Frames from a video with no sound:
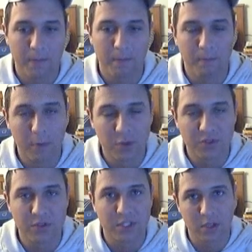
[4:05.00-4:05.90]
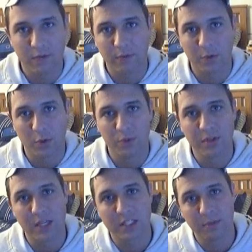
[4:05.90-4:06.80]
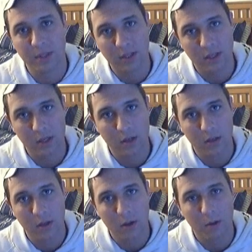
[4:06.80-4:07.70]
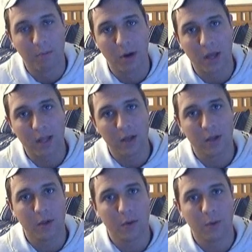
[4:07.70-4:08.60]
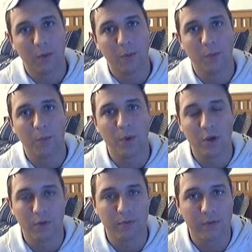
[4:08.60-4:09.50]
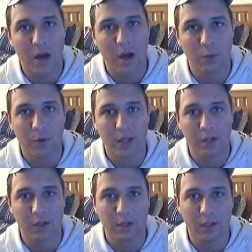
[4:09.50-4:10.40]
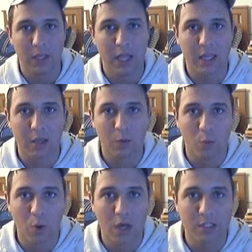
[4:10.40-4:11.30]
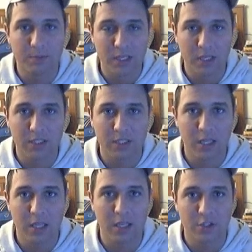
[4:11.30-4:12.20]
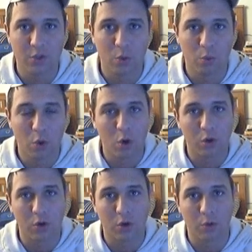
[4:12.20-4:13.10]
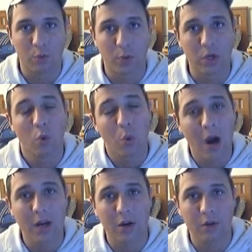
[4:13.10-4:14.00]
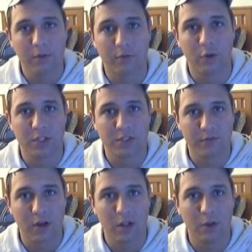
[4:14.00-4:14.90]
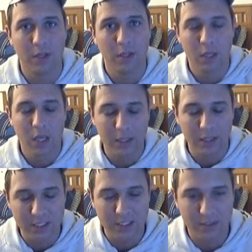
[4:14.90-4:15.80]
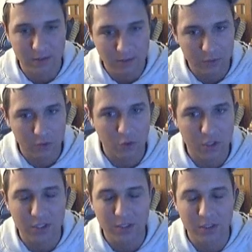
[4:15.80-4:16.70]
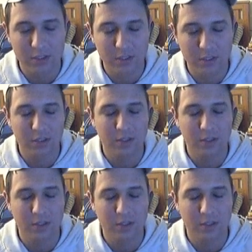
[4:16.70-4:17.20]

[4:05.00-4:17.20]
most of the stuff from the Old Testament, but we don't follow it like it was, because it is no longer required for us to follow it. At least Christians,